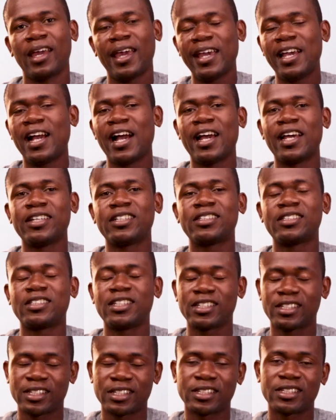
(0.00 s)
Hey guys,
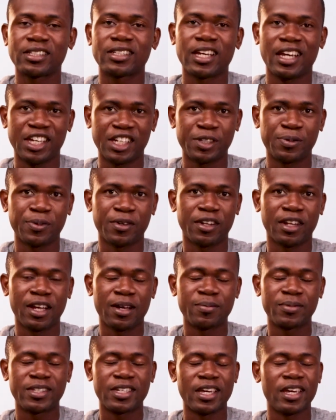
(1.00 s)
this is Ishmael
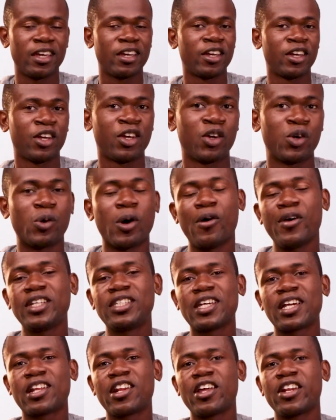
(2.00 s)
Lamptey.
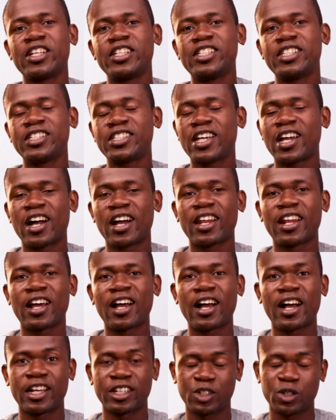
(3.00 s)
Huawei Technologies
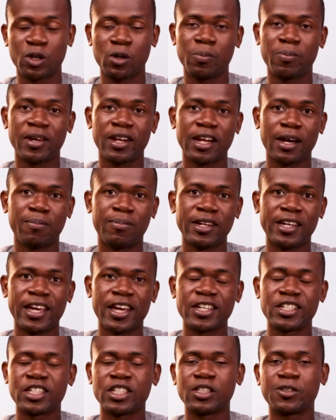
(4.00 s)
Ghana has opened
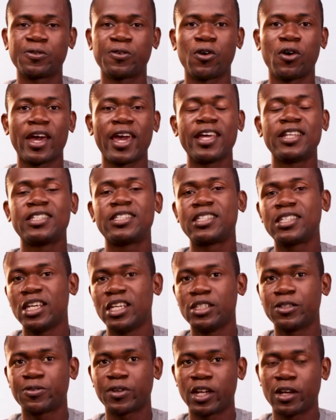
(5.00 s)
applications for 8
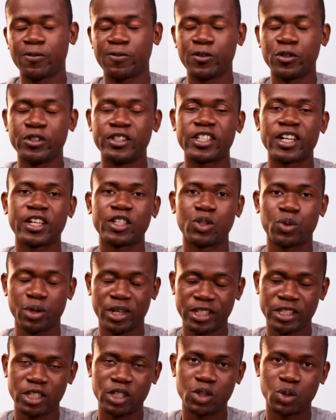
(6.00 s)
Seeds for the Future
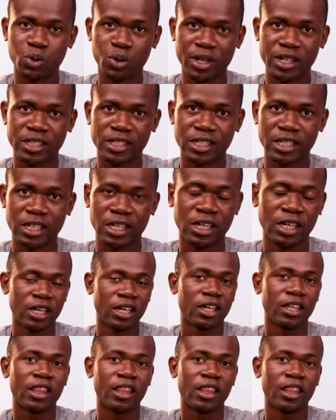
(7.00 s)
2020.